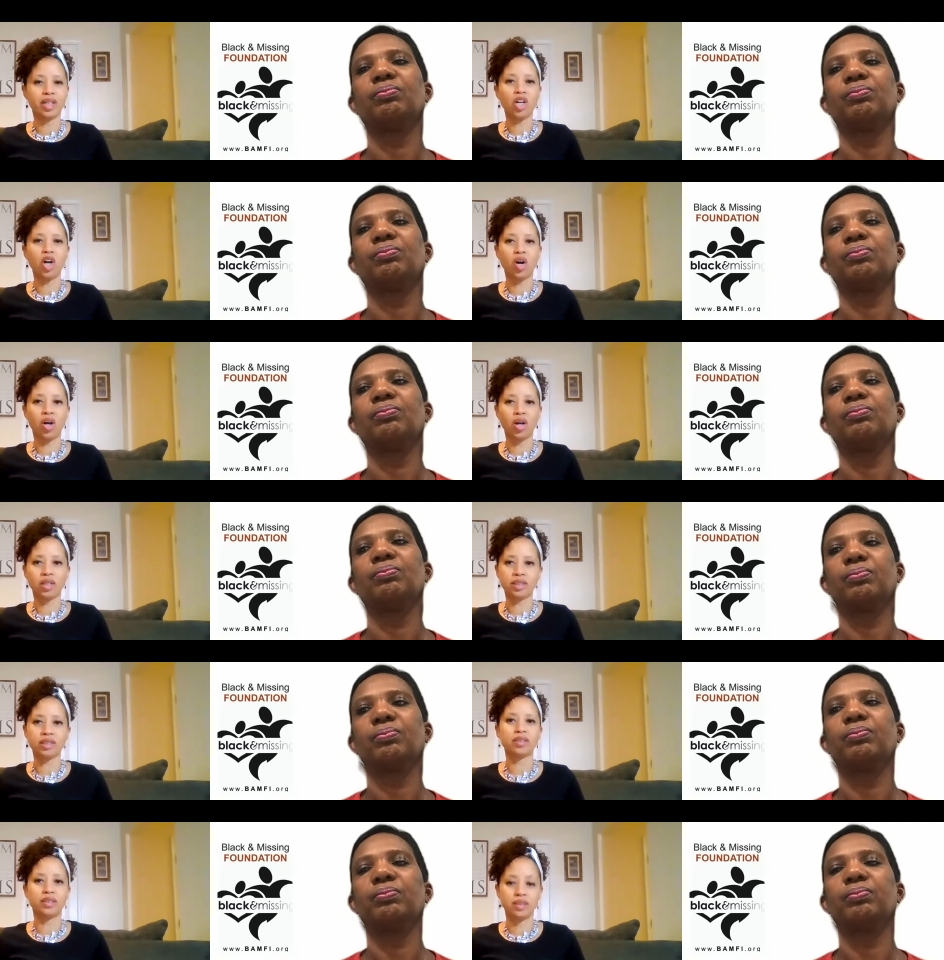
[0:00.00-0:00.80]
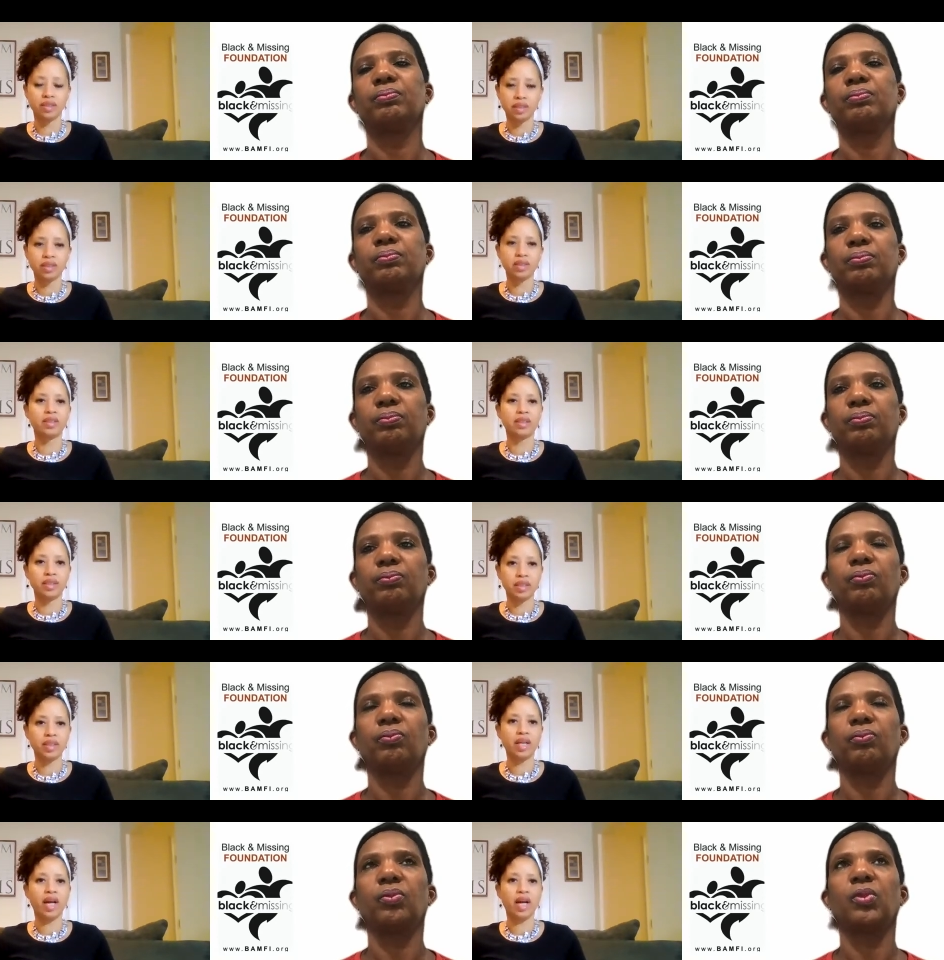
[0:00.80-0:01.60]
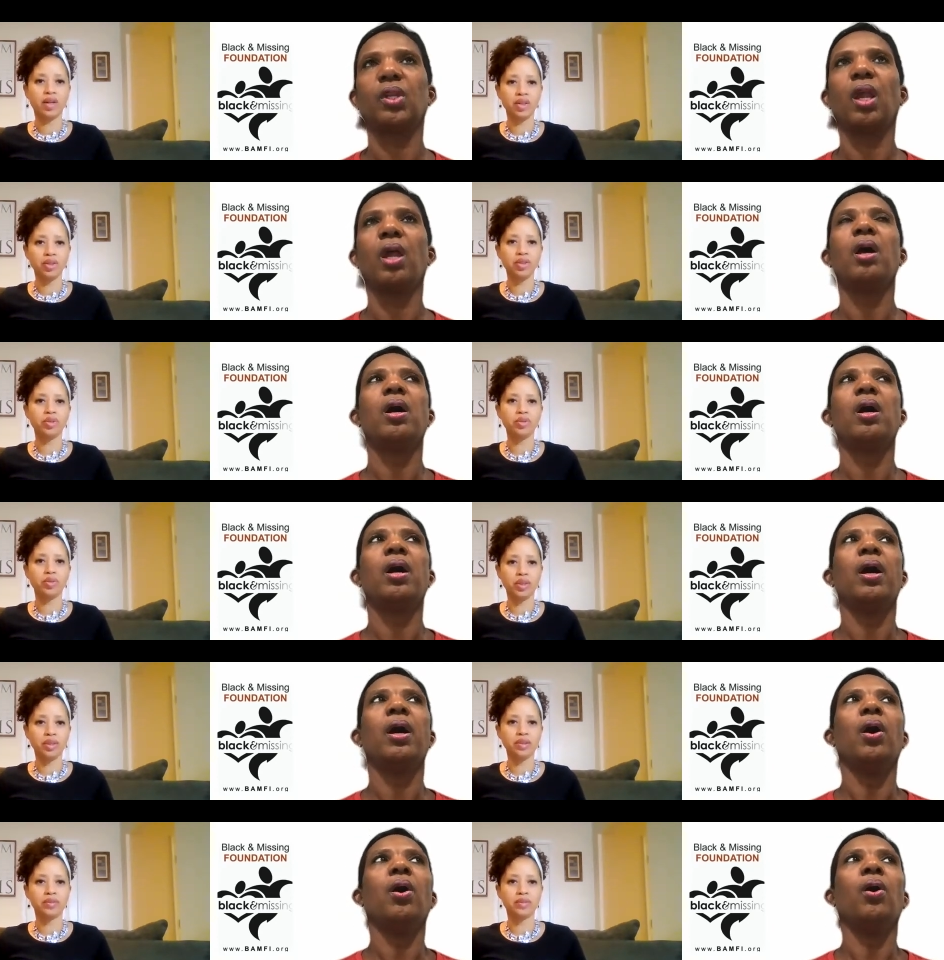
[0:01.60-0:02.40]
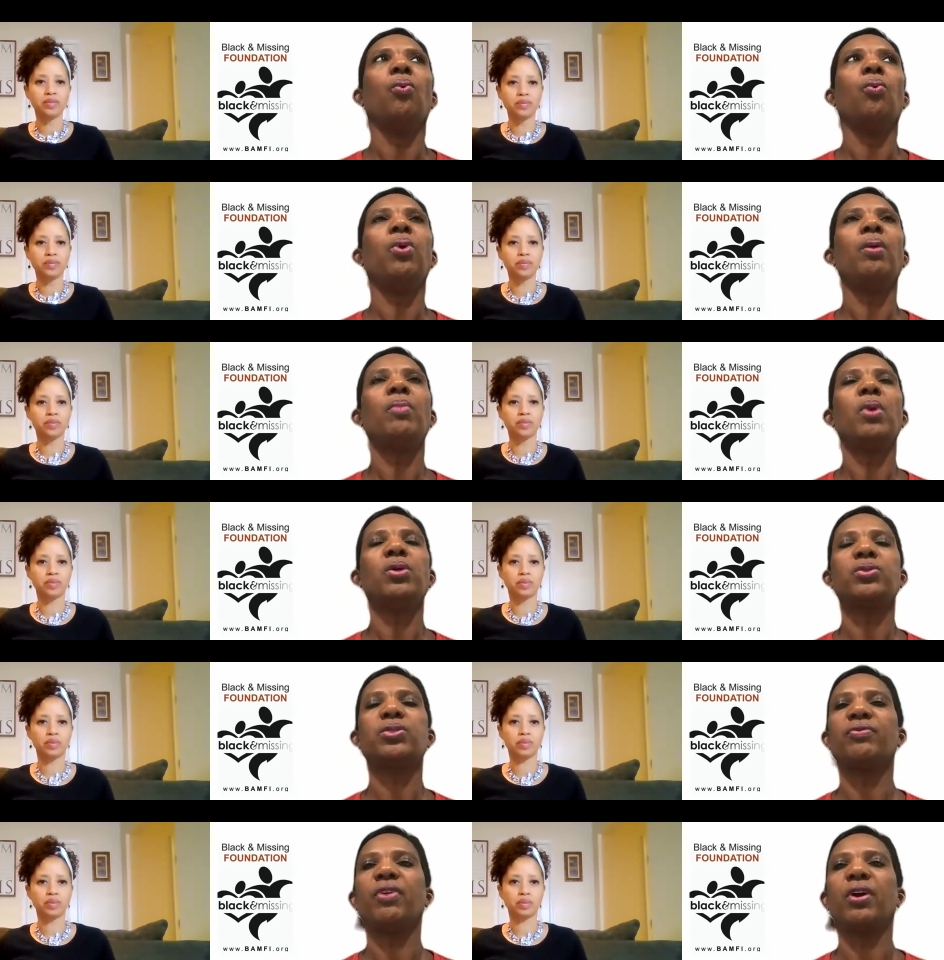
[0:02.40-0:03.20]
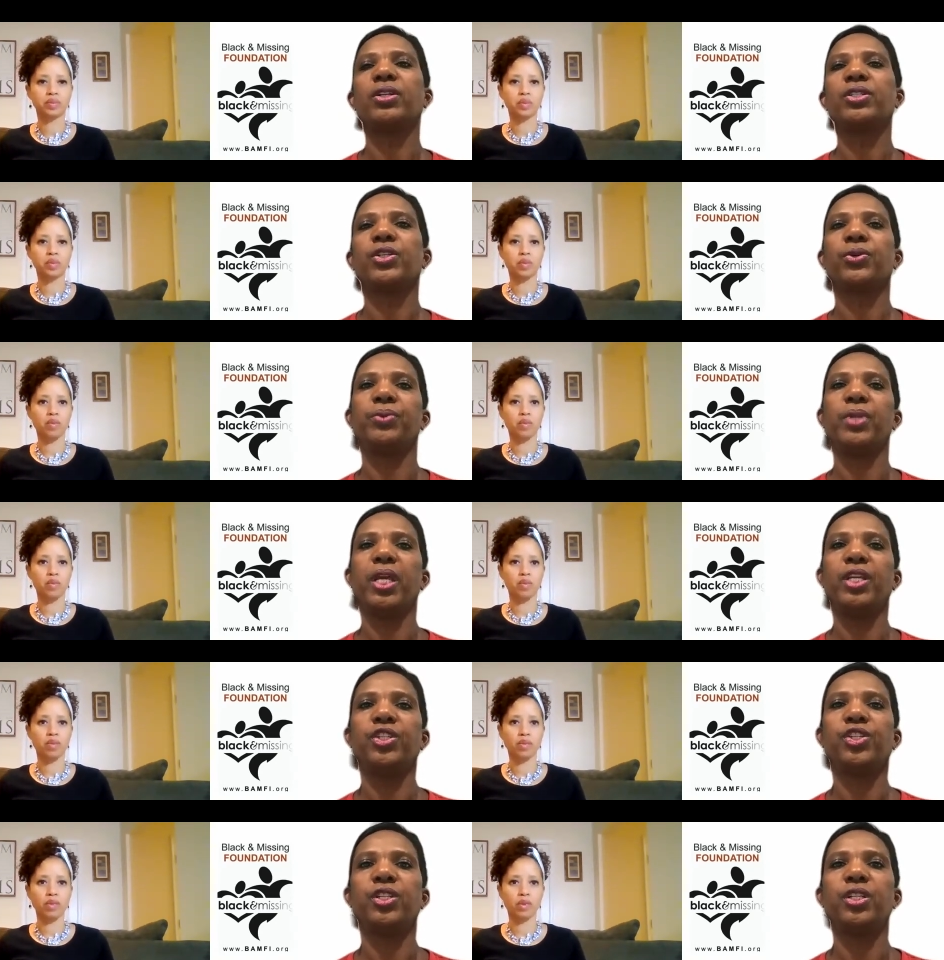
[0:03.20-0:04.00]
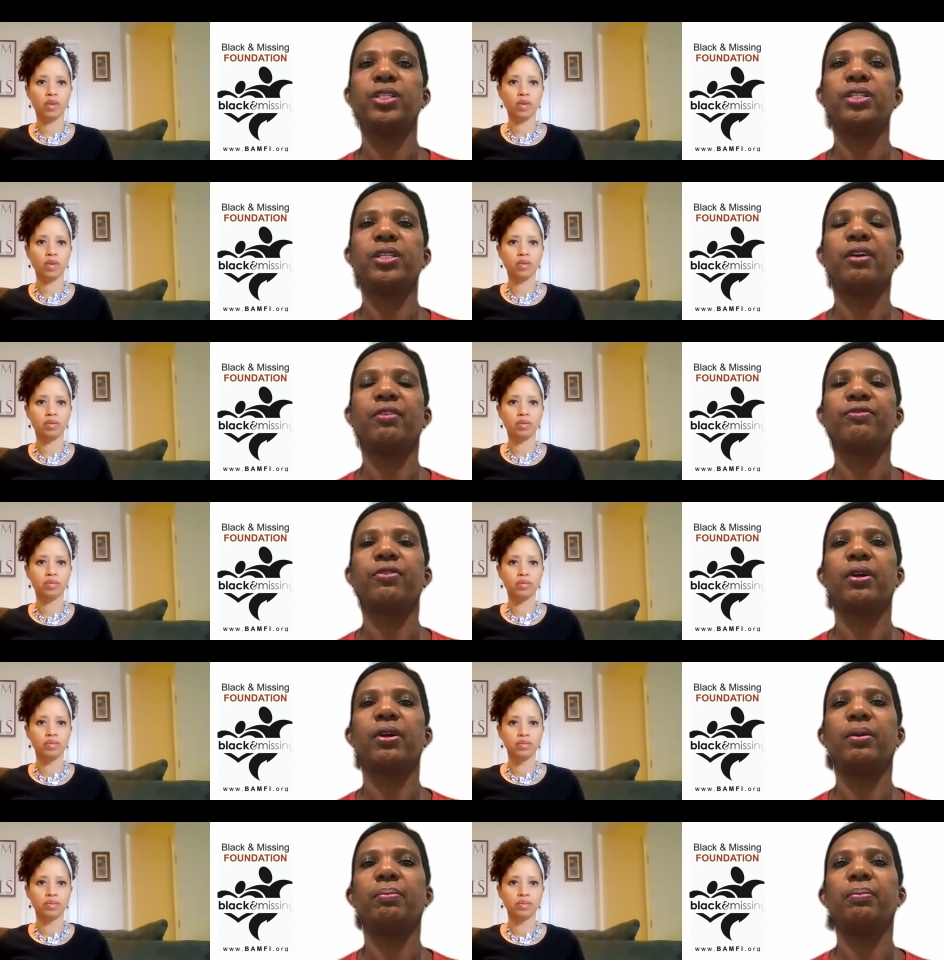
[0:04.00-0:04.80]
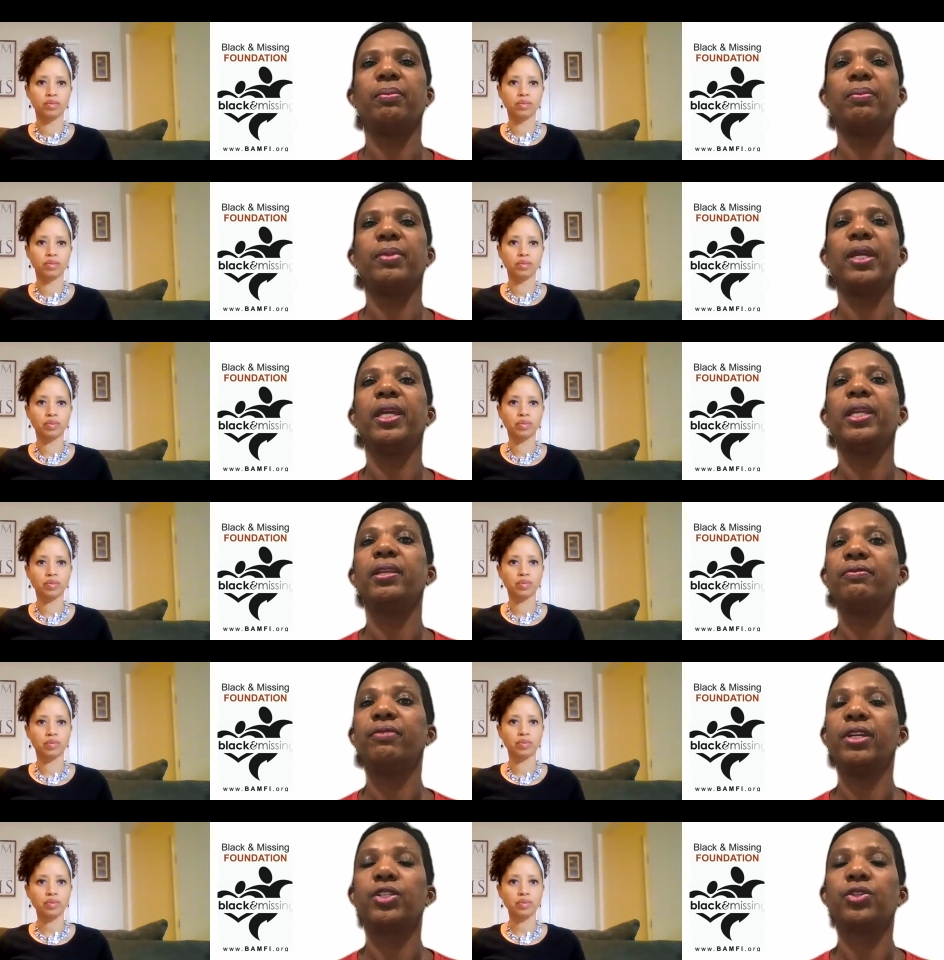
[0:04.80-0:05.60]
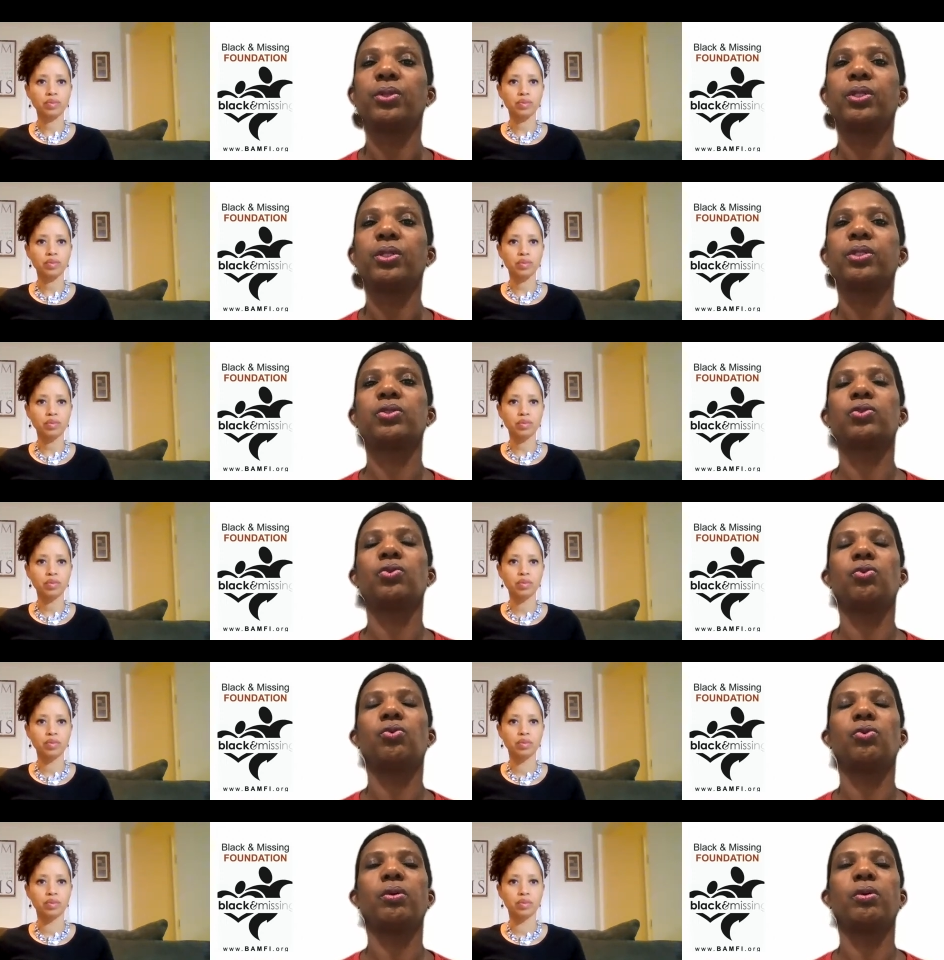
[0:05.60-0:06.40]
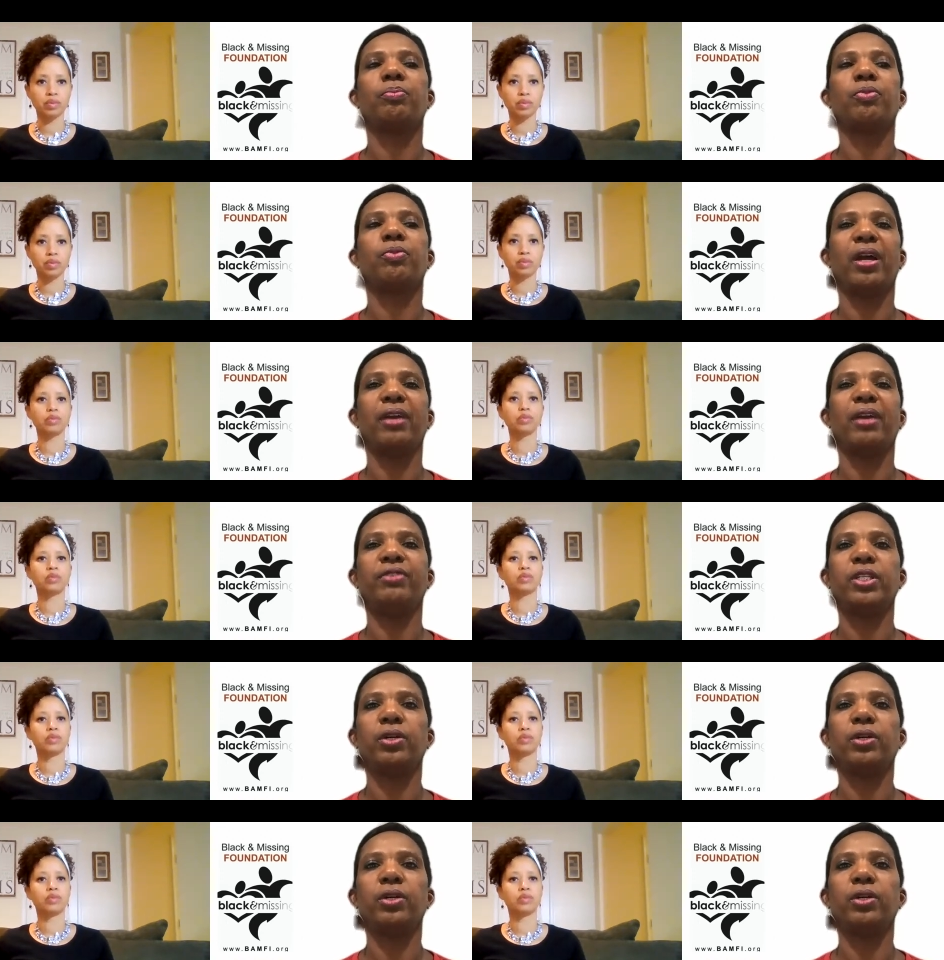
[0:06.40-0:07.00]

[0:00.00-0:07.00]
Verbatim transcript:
Speaker 1: costs? How
Speaker 2: do
Speaker 1: you?
Speaker 2: Well, most of our donations are from individuals or private